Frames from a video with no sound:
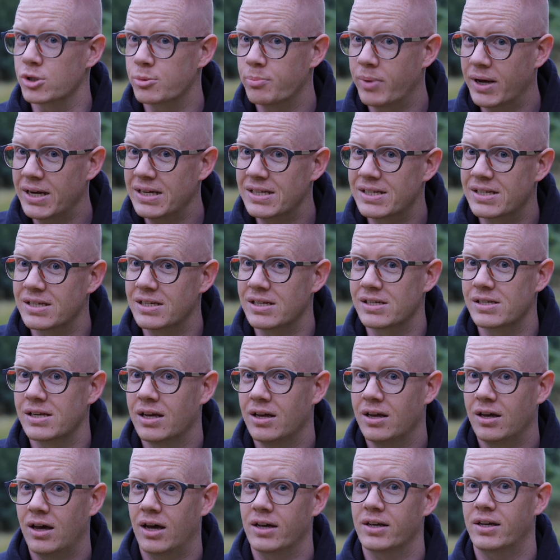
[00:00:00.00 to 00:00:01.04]
its paces
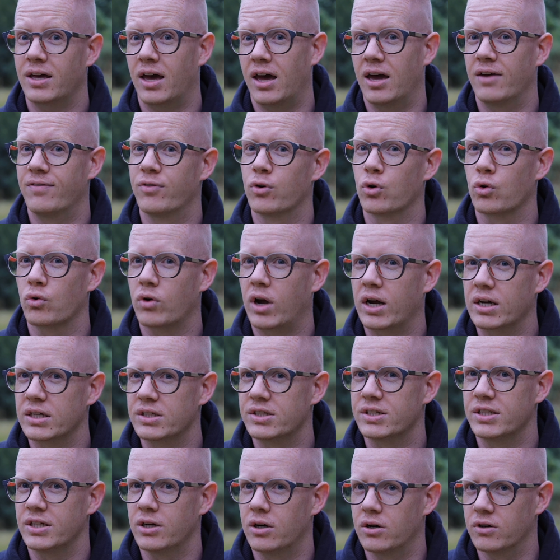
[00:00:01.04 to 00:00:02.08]
and get a
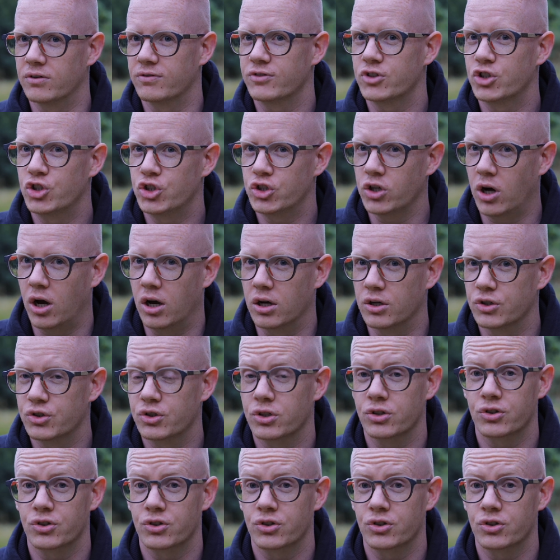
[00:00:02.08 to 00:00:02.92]
variety of shots.